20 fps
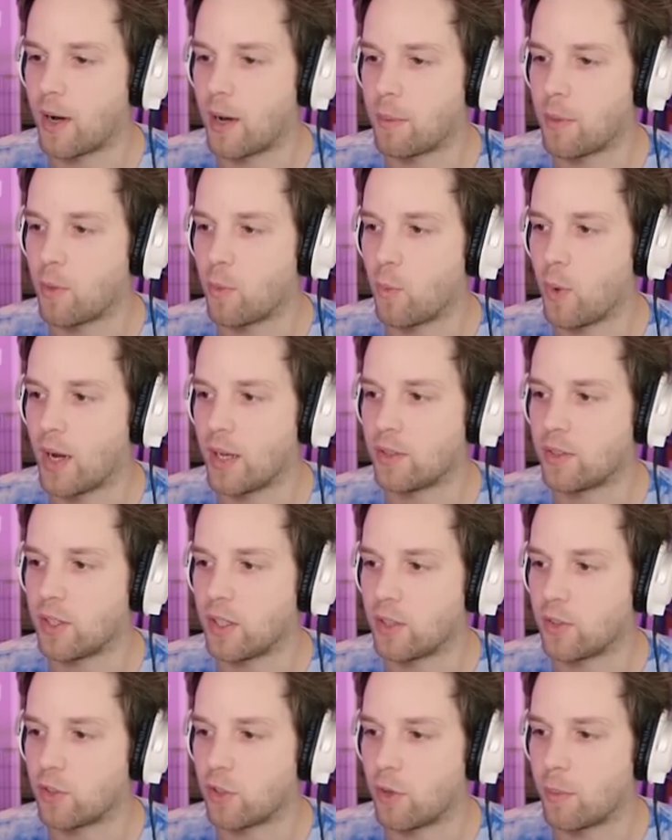and I'd be
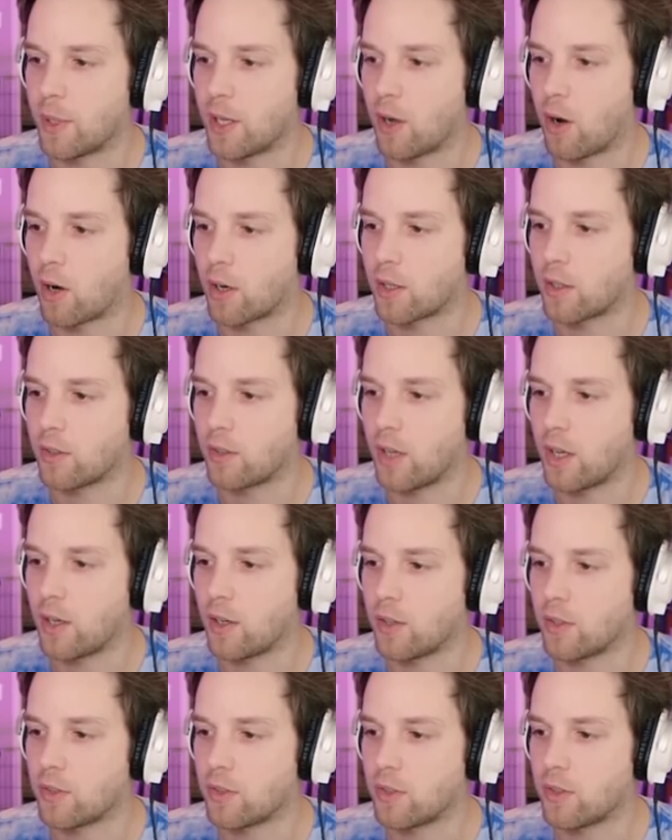wasting so many heart
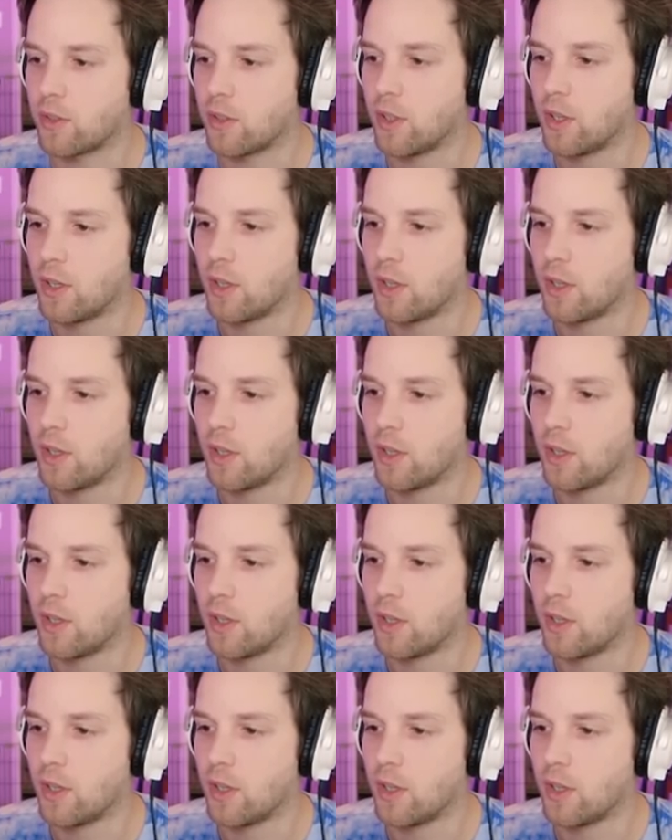containers.